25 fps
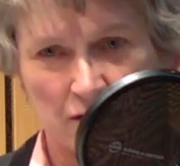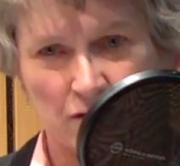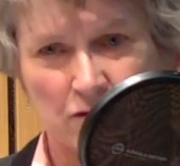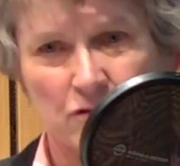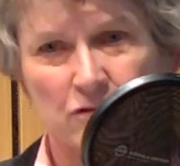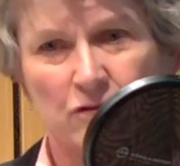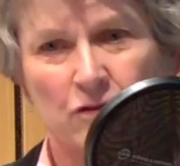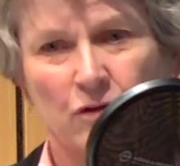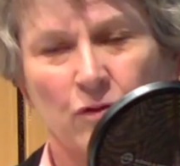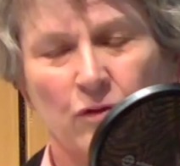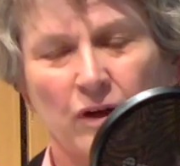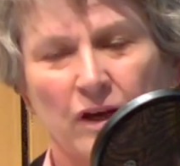
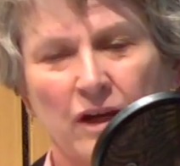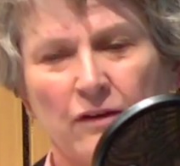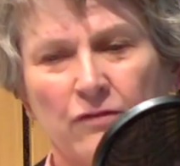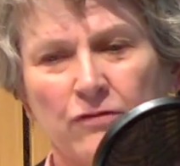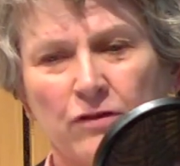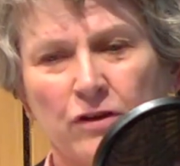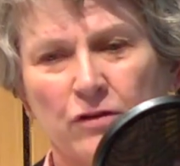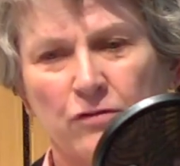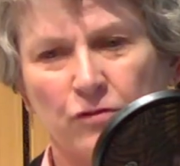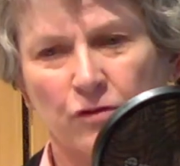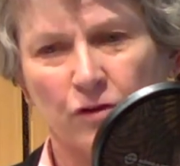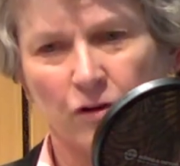so if
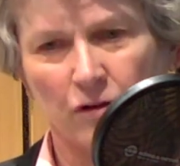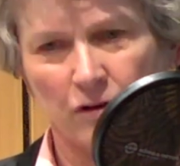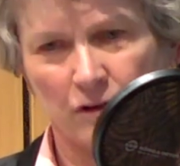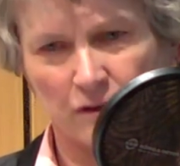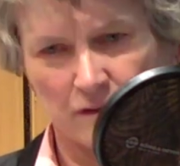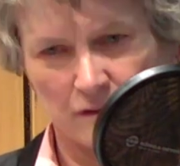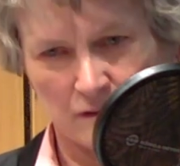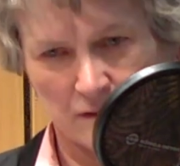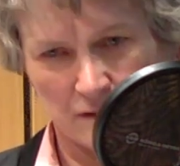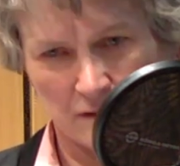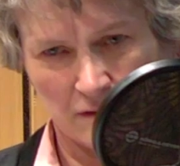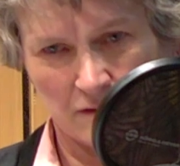you've got a
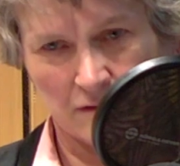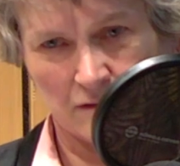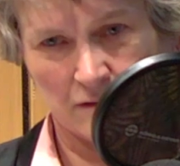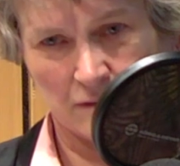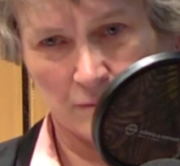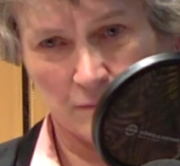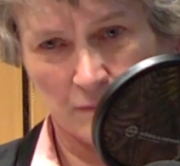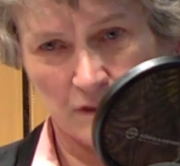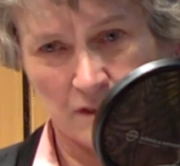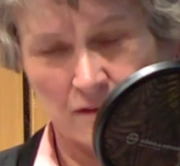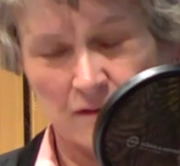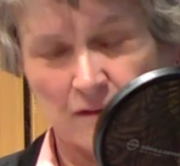
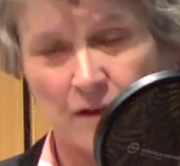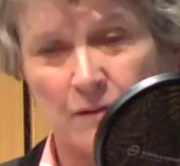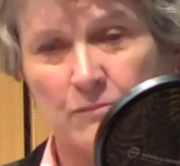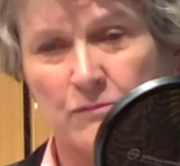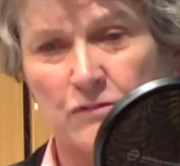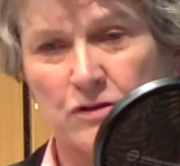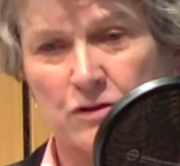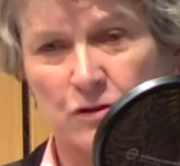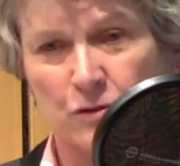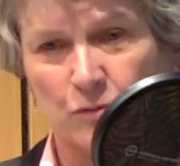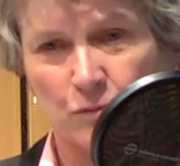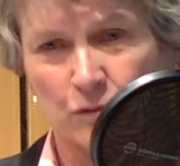system that
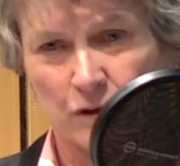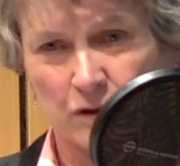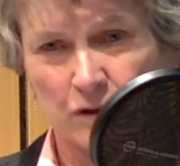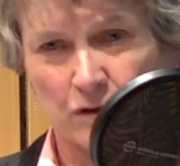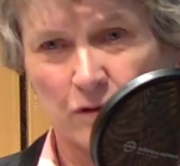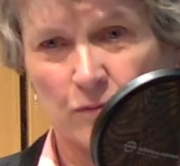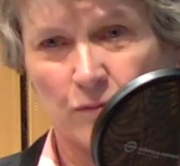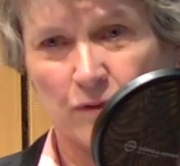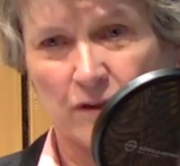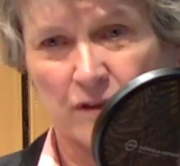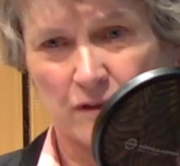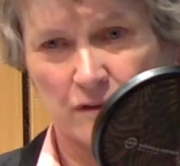seems to
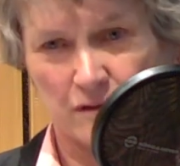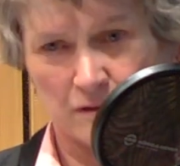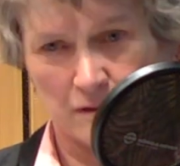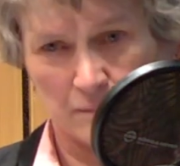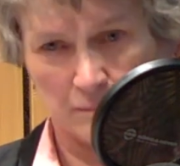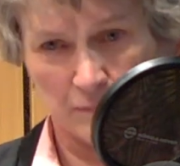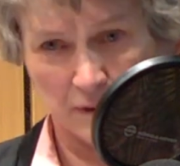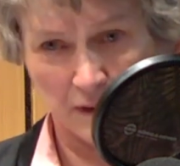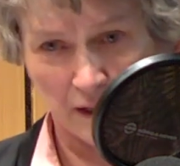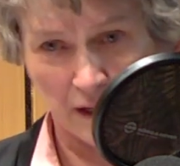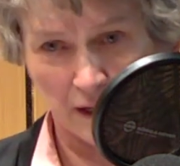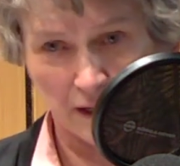work with a
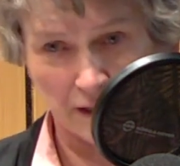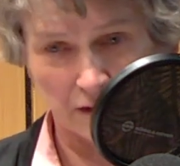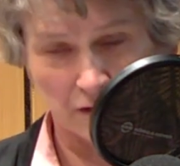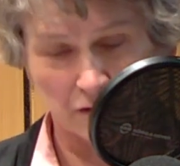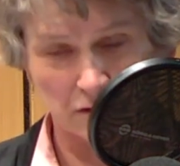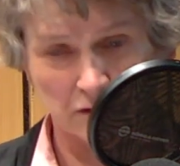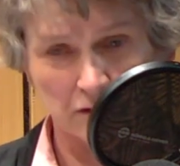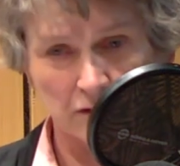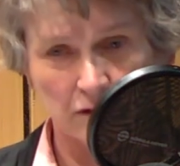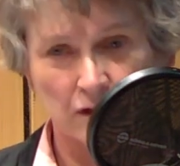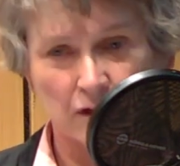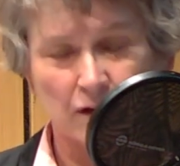
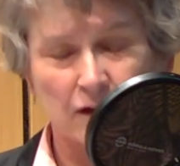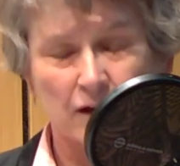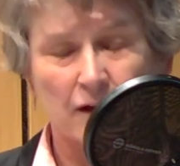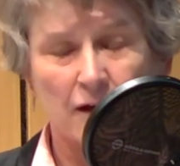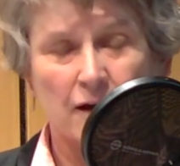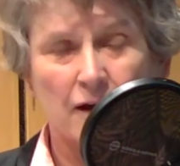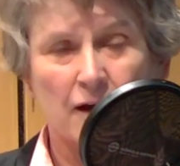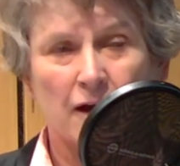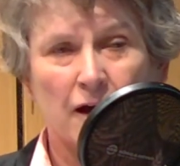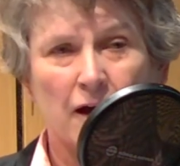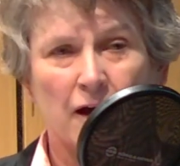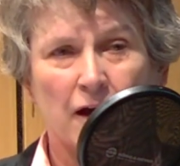supplier,
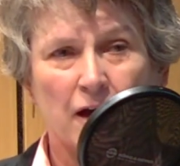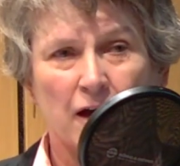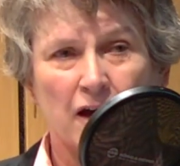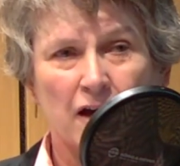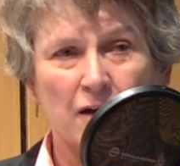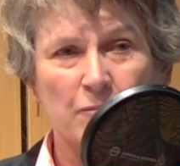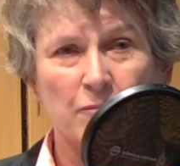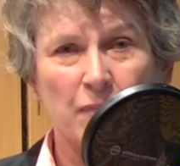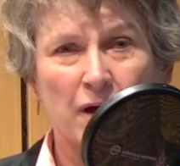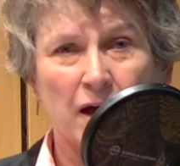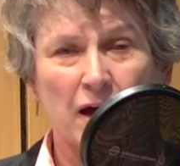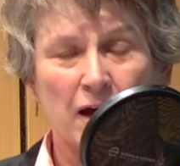
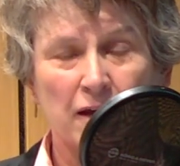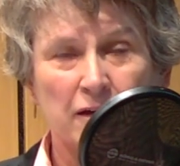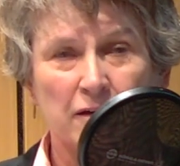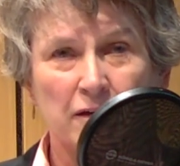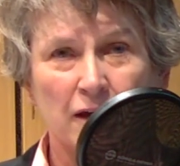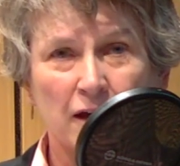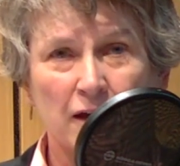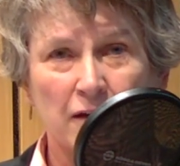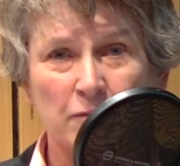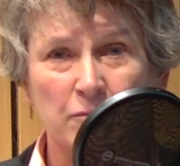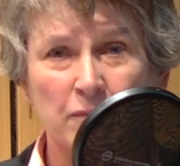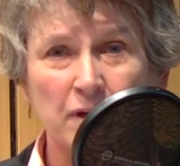and
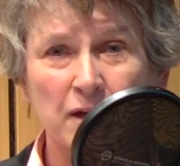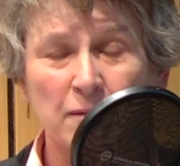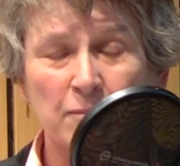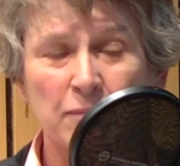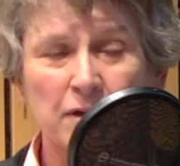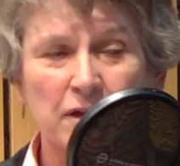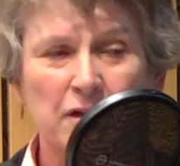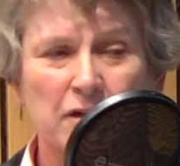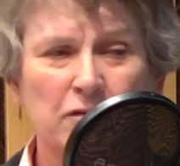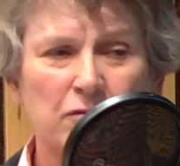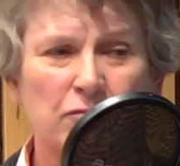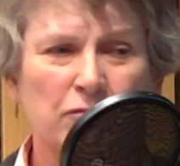
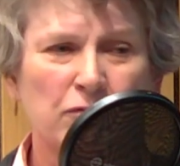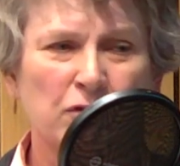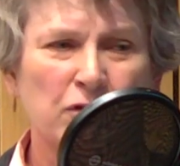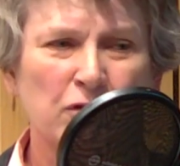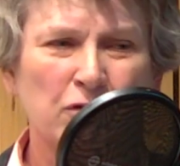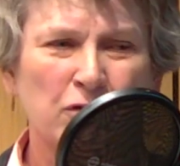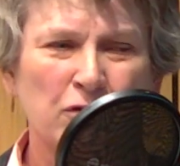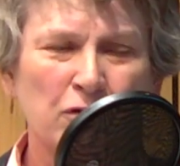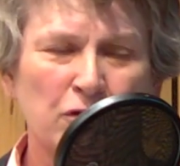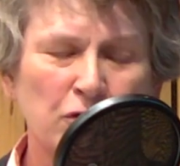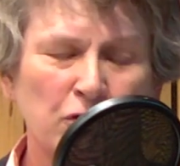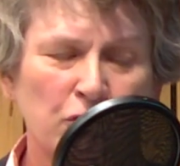
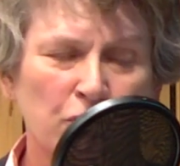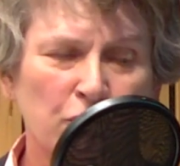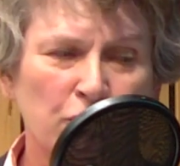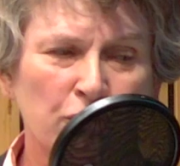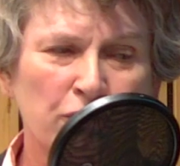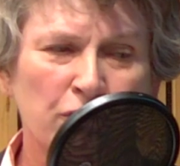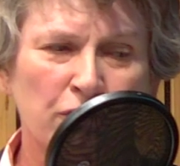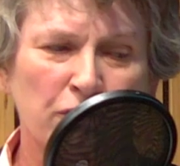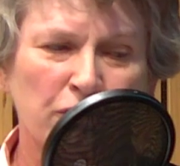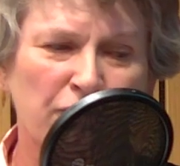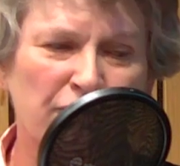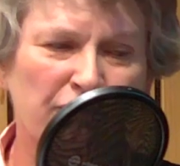maybe,
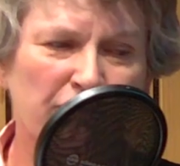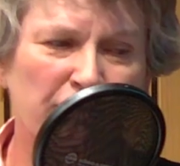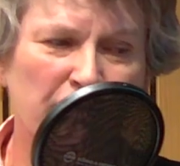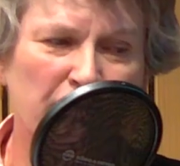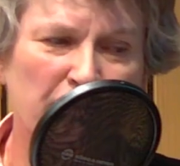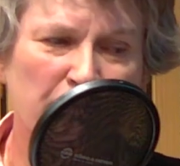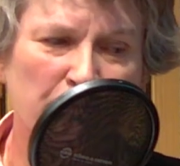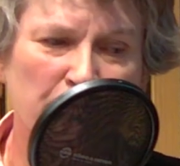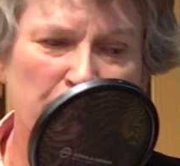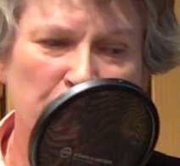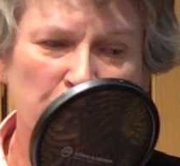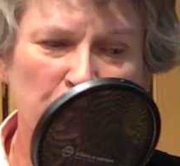
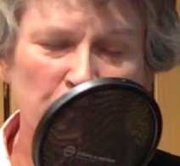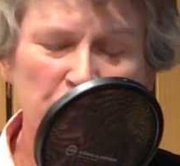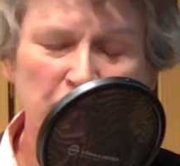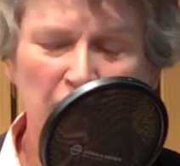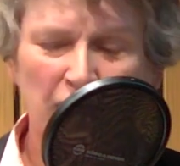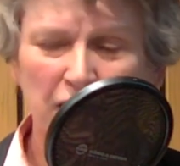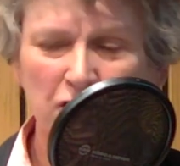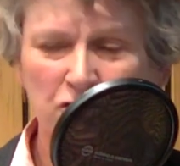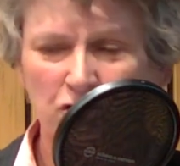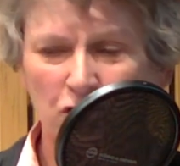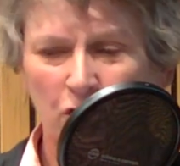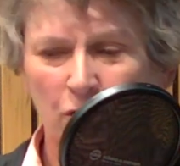your
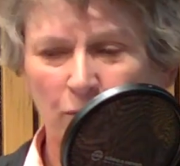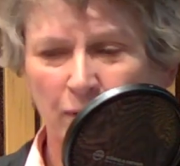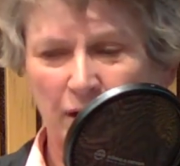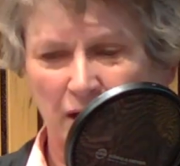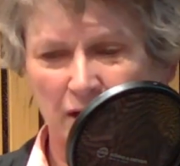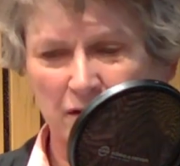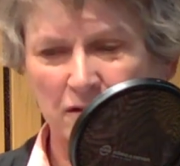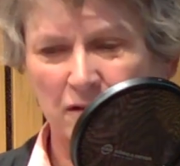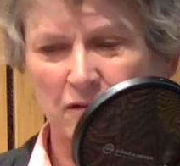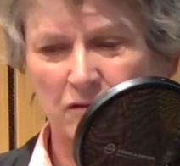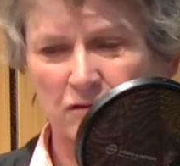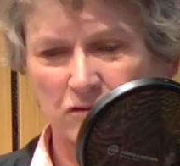day job
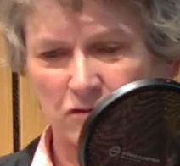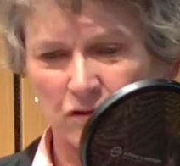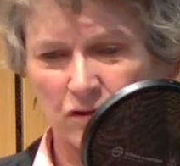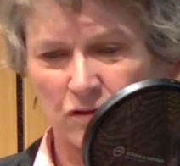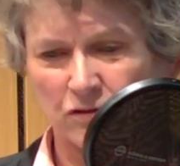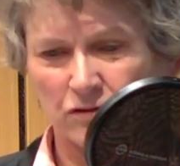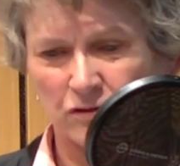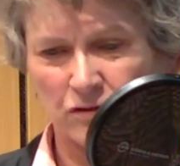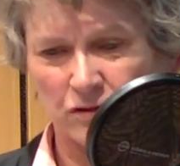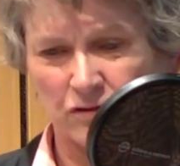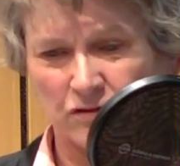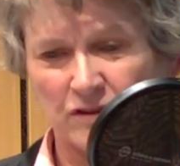isn't
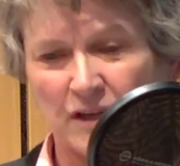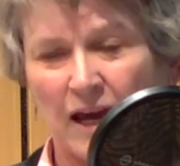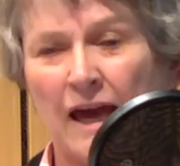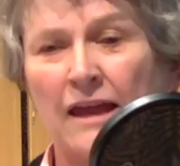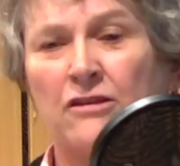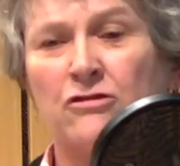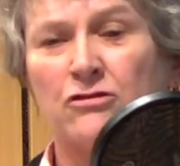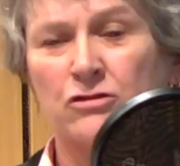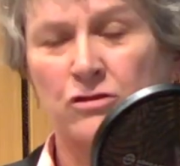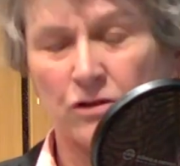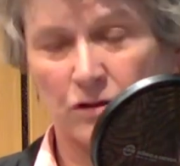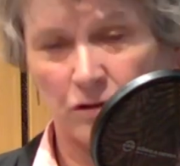to
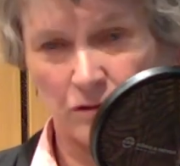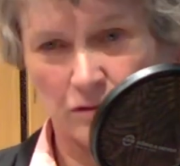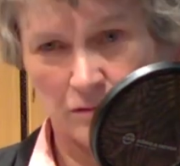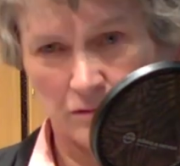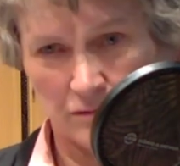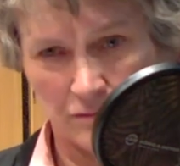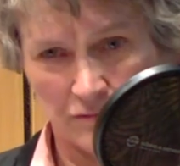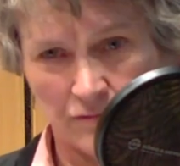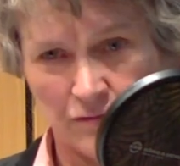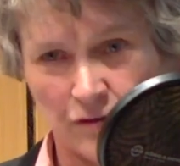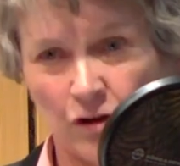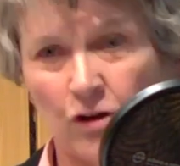tender
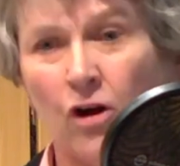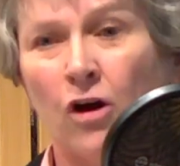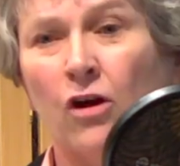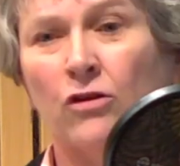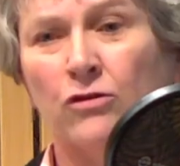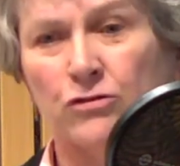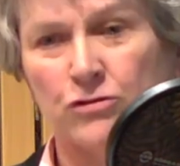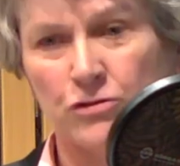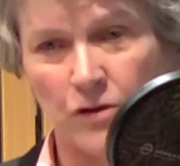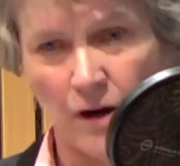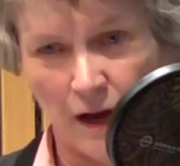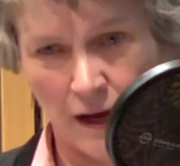for
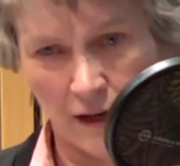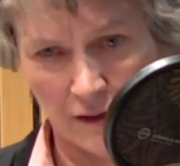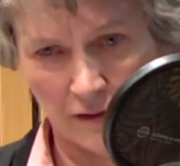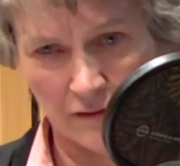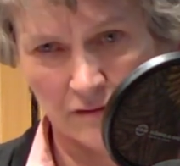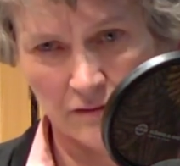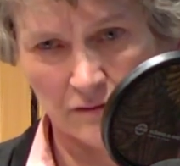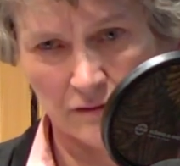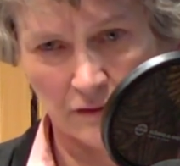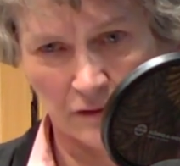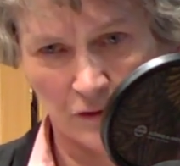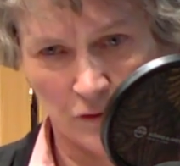
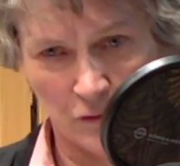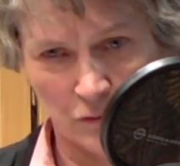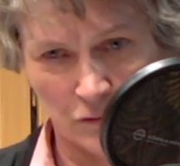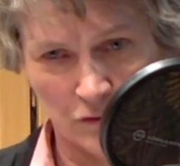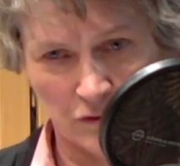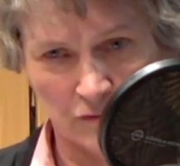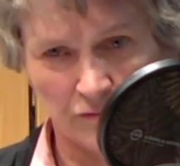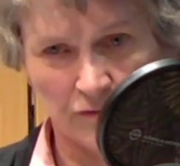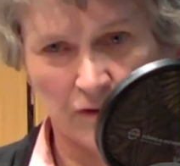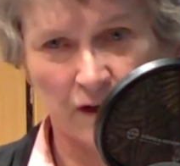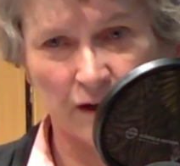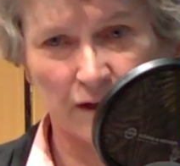contracts,
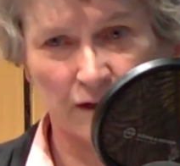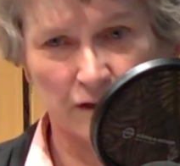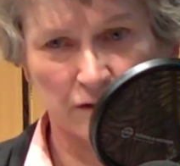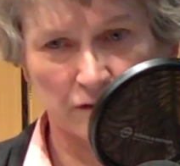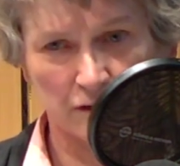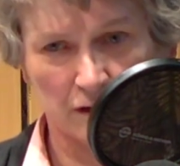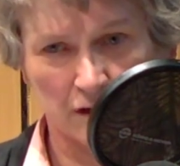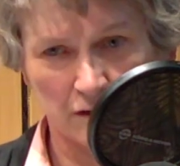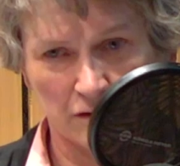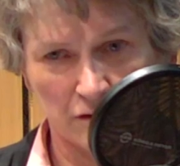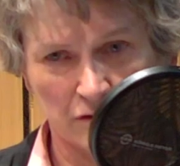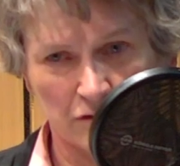to find
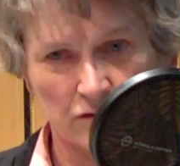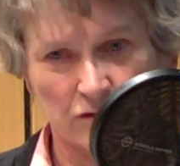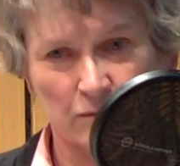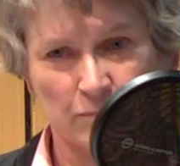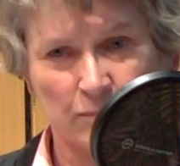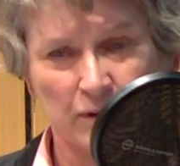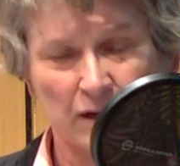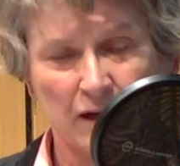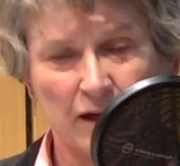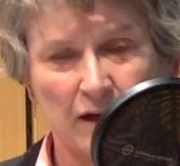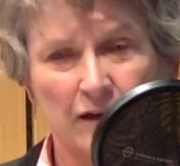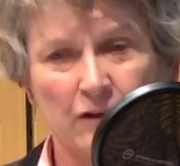other
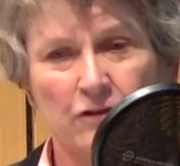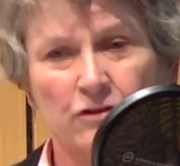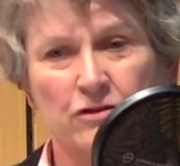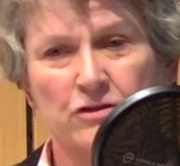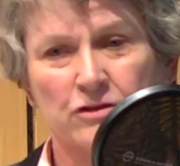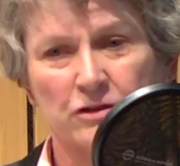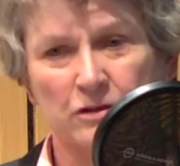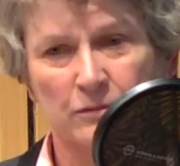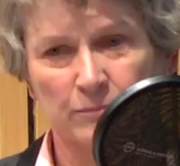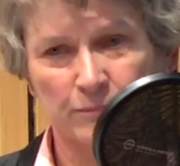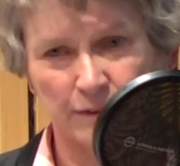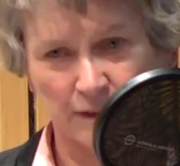suppliers
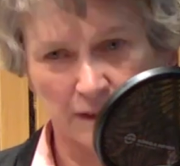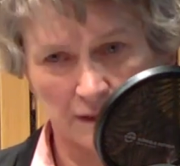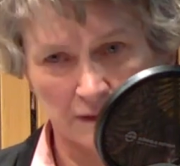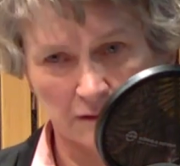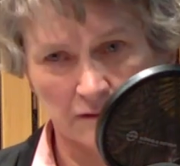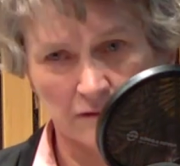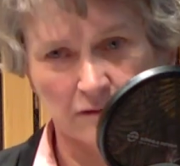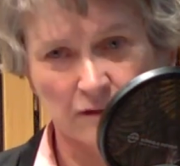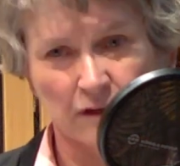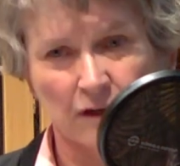to bid.